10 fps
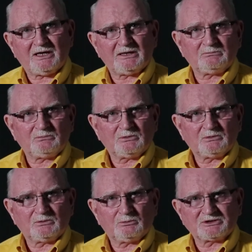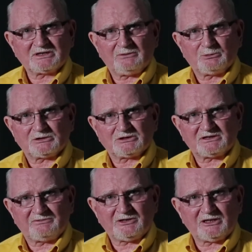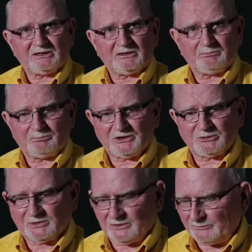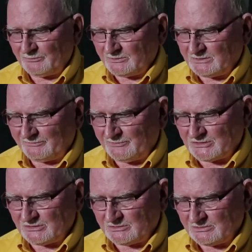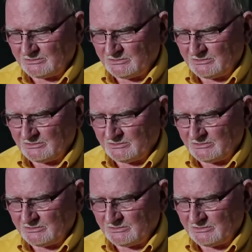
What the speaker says: then was I was severely B12 deficient,